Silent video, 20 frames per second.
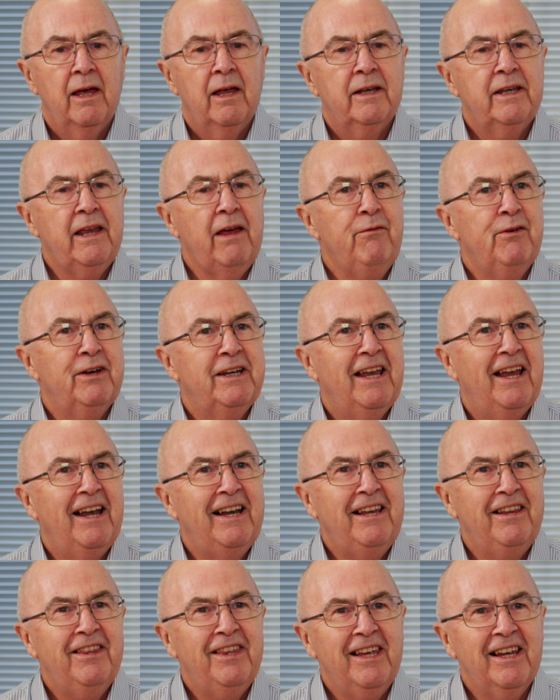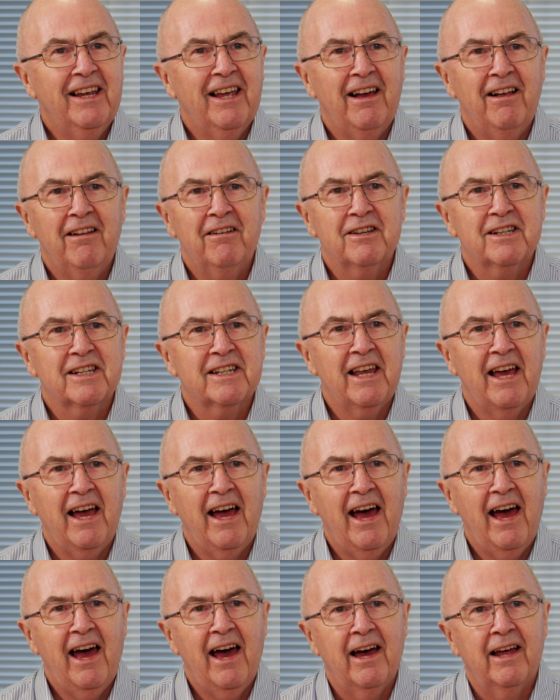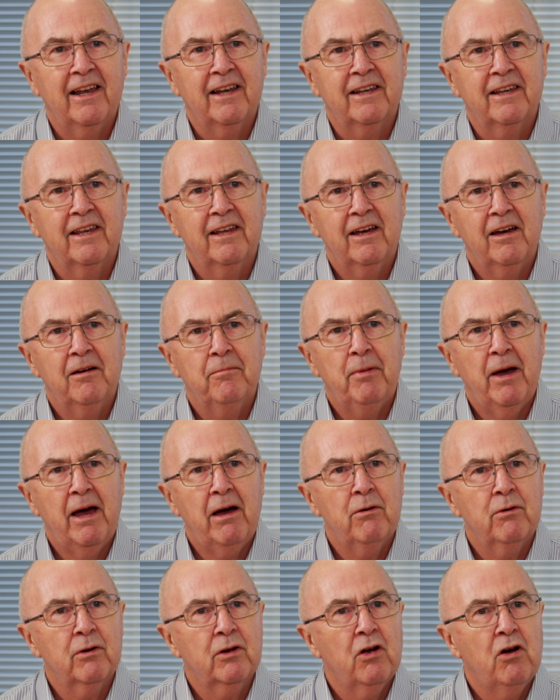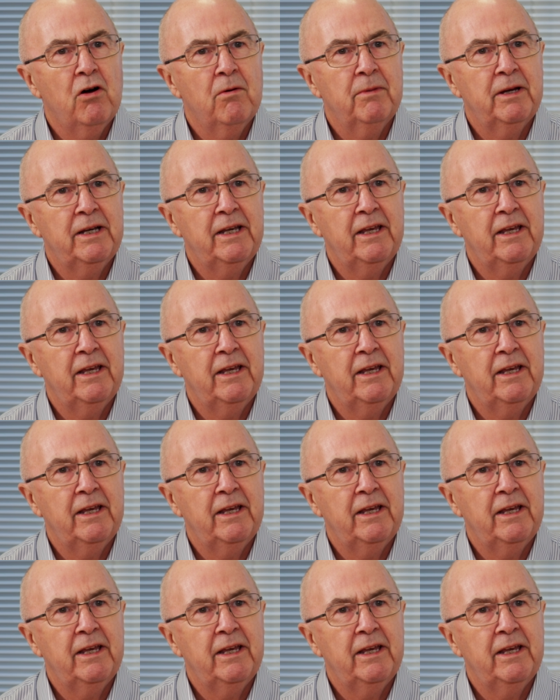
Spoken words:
Devin, anything else to add about common